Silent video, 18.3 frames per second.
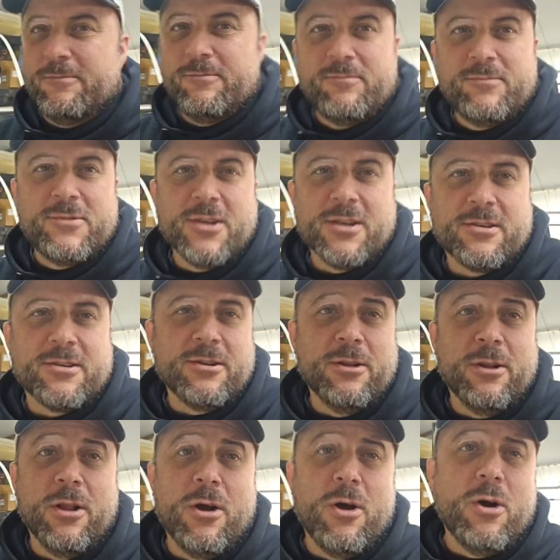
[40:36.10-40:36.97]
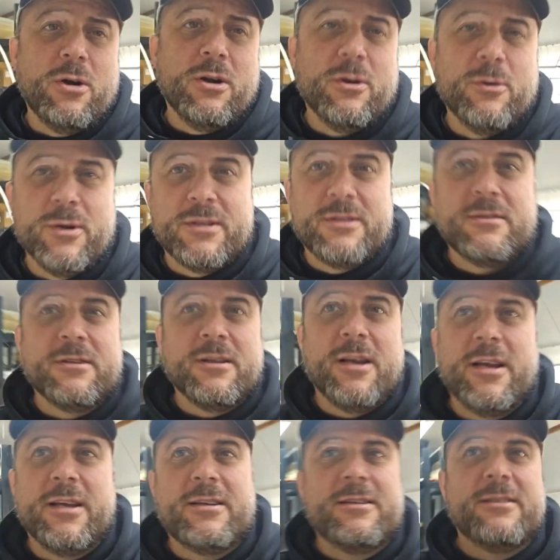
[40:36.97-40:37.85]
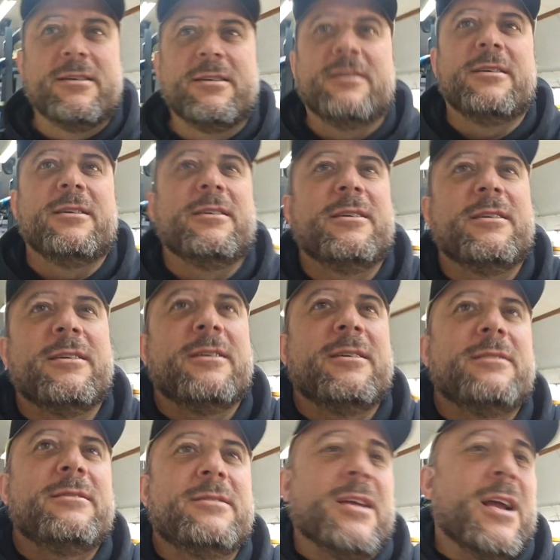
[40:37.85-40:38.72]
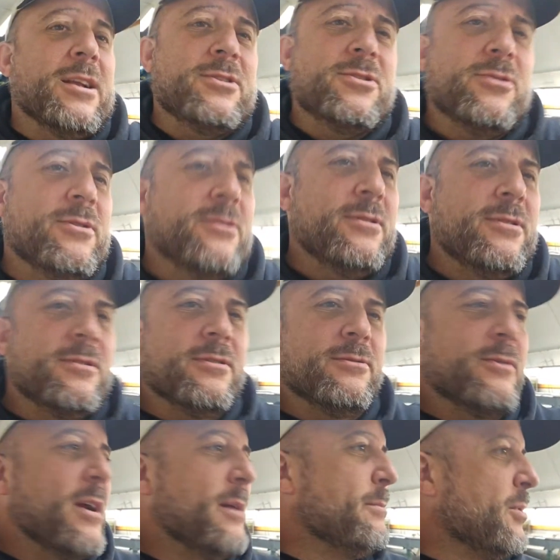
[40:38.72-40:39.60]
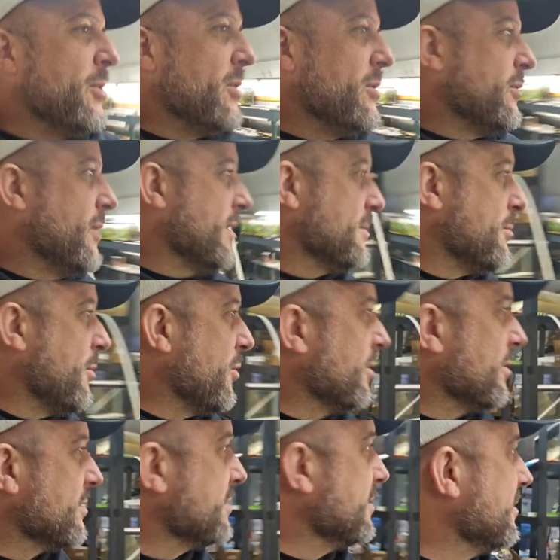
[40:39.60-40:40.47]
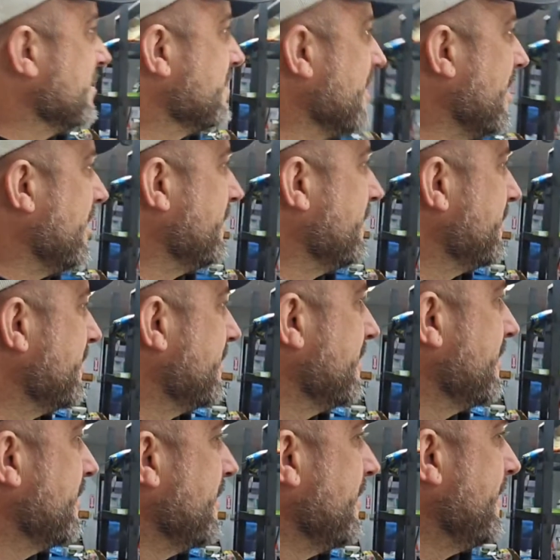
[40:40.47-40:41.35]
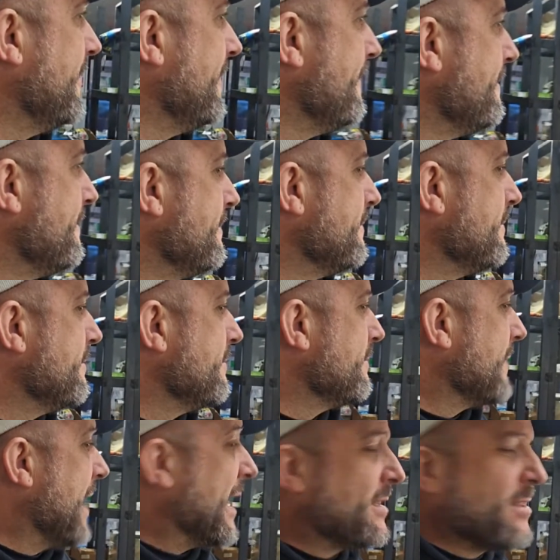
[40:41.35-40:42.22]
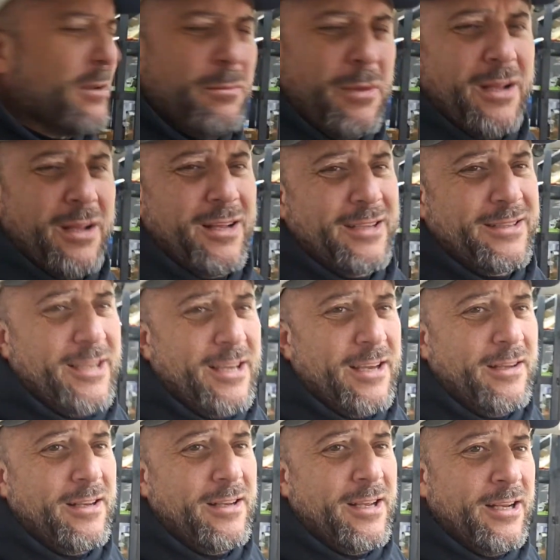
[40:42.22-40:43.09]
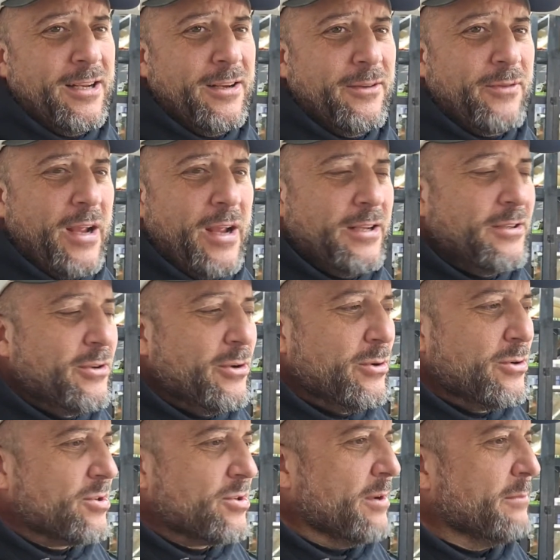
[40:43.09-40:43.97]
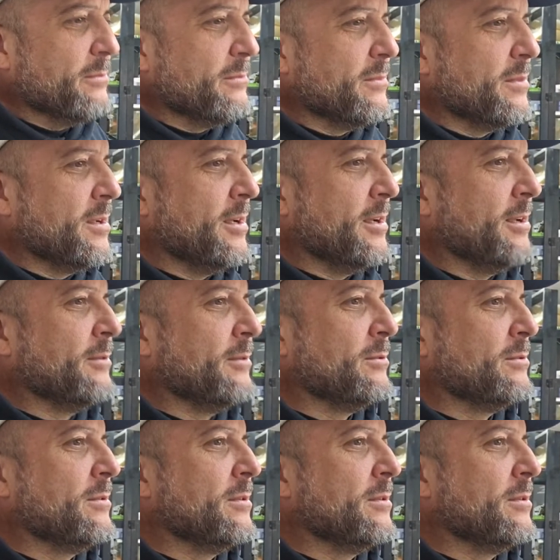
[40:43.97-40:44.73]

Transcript: just loaded with like tetras and reservoirs and stuff. That's something I like to get in. If I do ship in,